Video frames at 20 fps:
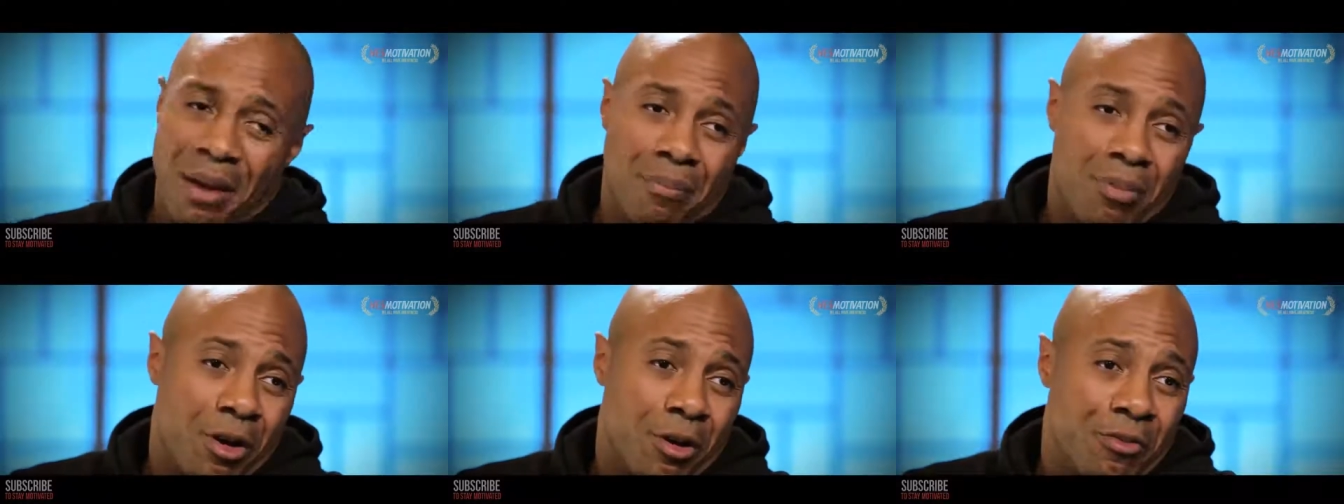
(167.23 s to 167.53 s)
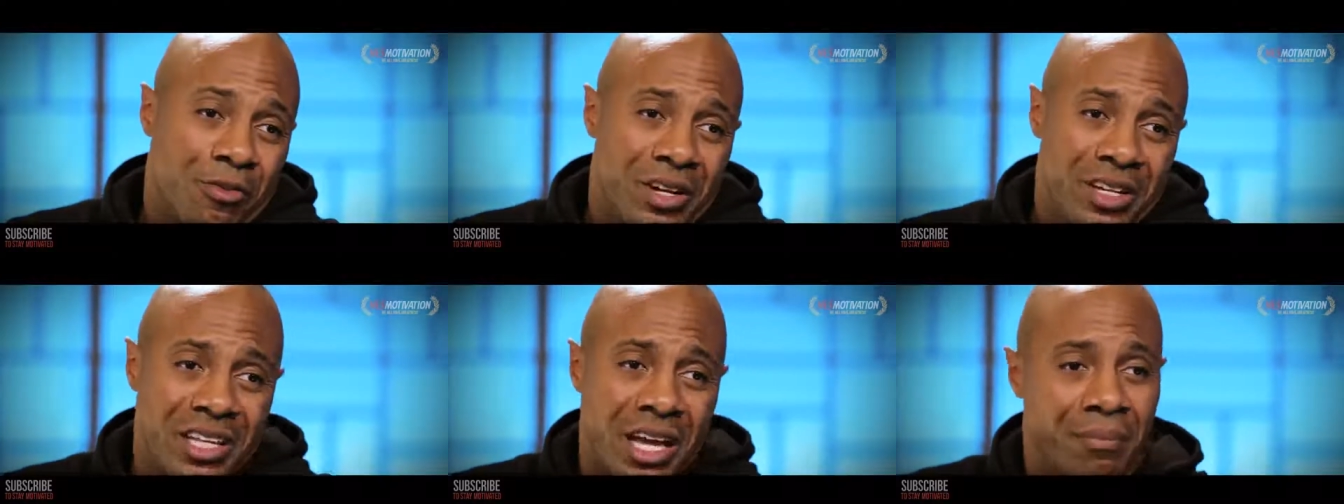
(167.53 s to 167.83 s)
not
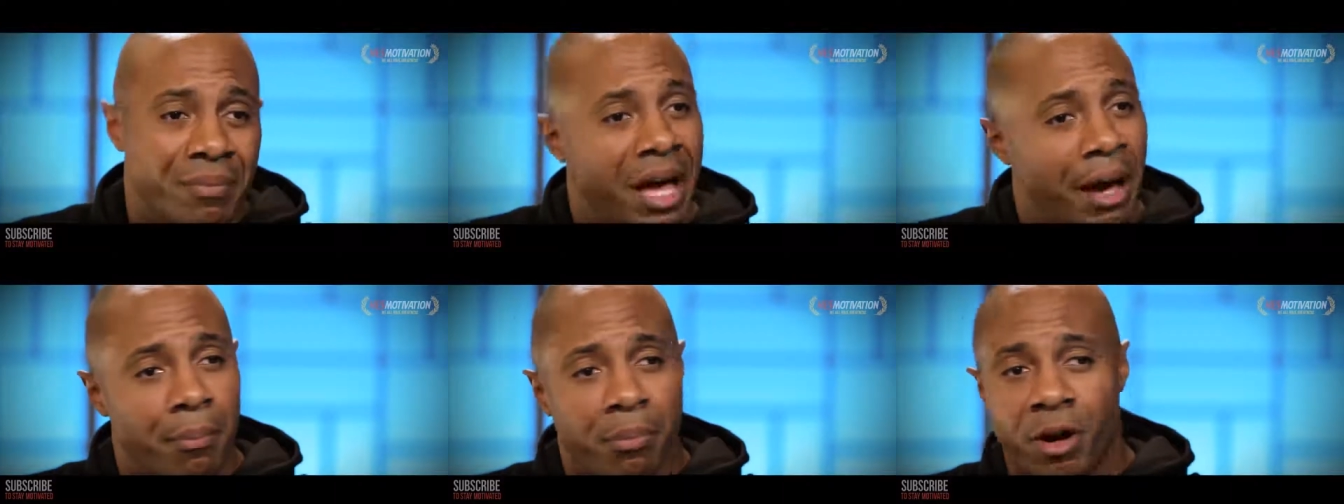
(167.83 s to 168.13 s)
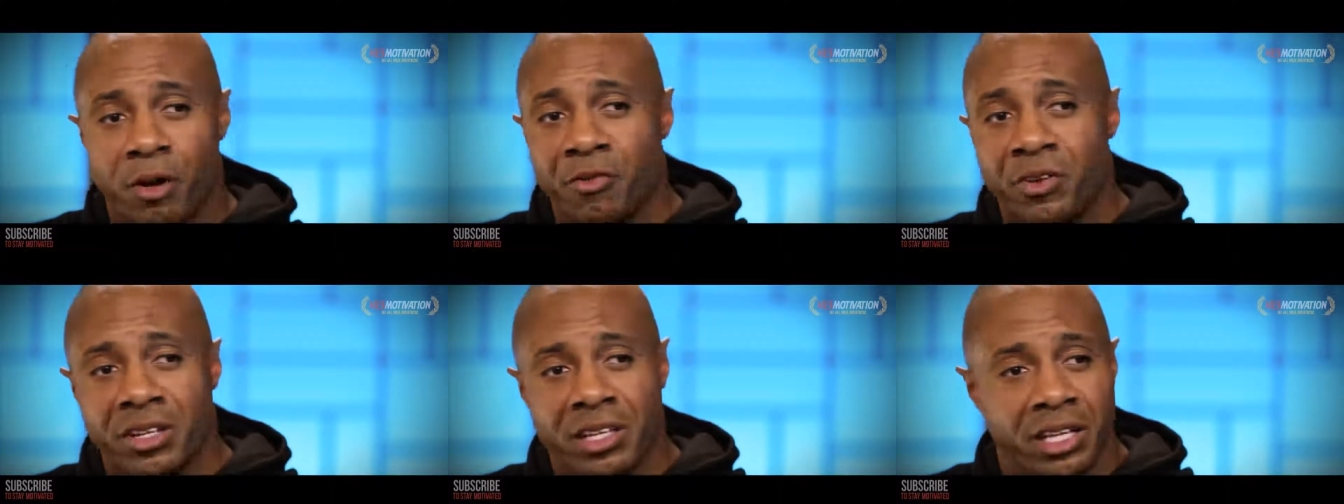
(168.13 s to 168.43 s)
perfect. I'm not
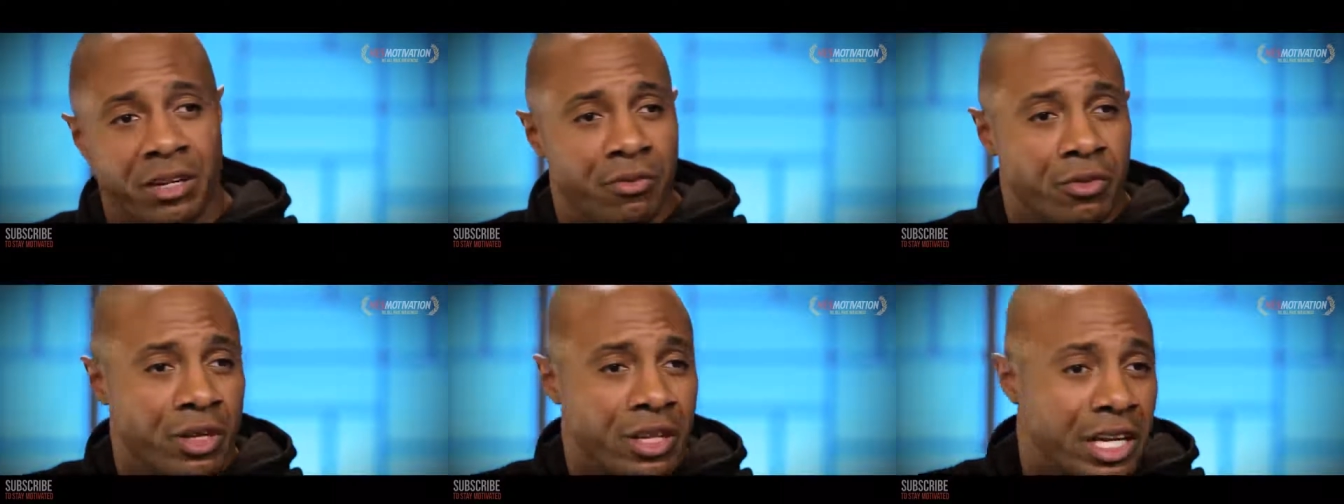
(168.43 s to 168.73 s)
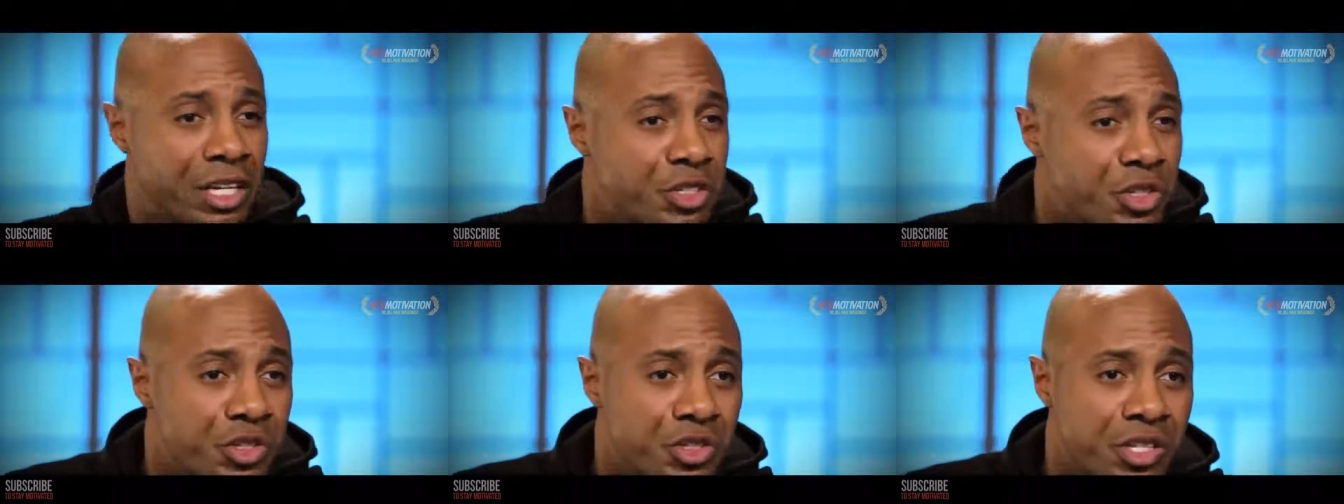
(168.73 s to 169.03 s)
perfect in
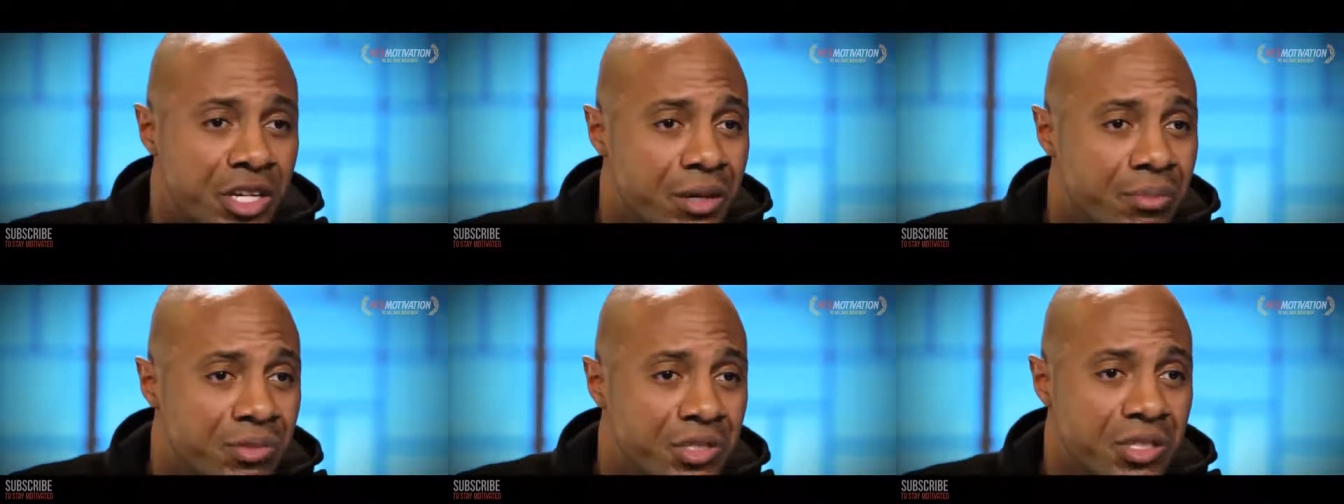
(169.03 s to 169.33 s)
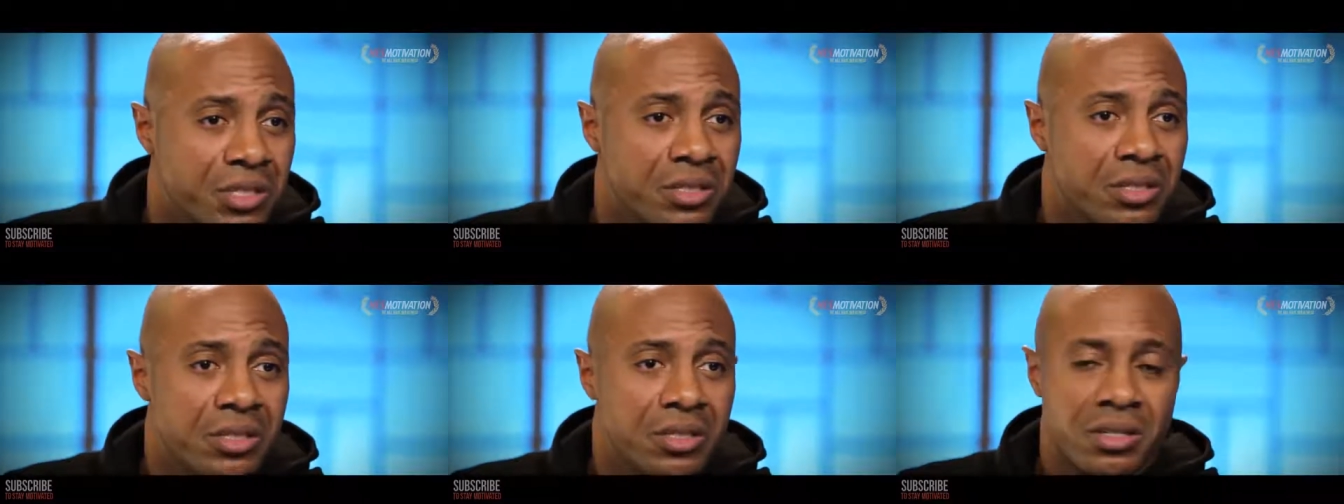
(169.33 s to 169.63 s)

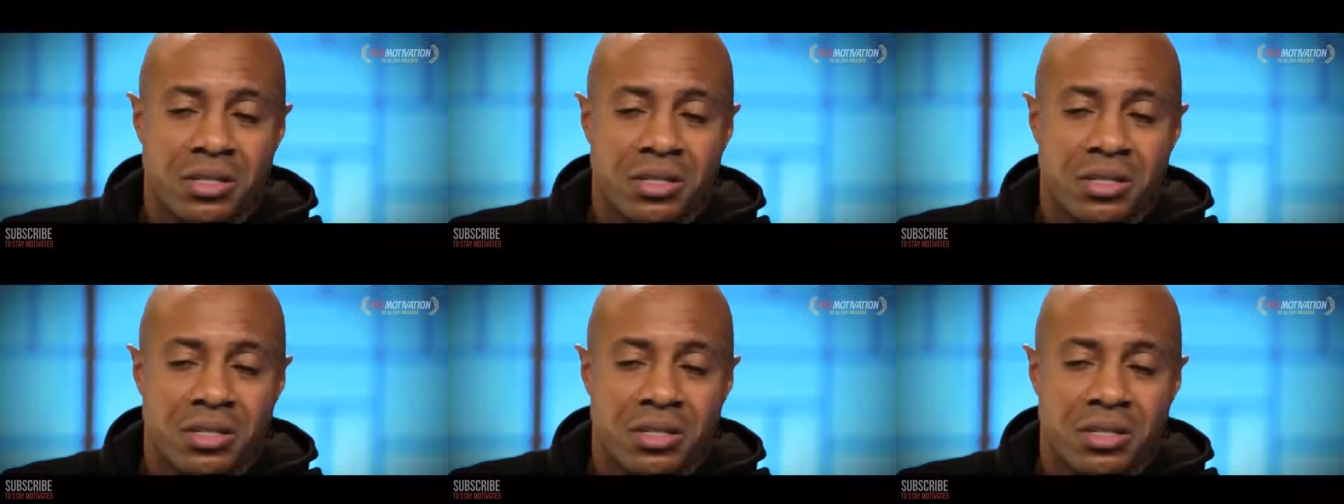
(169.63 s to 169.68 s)
relationships.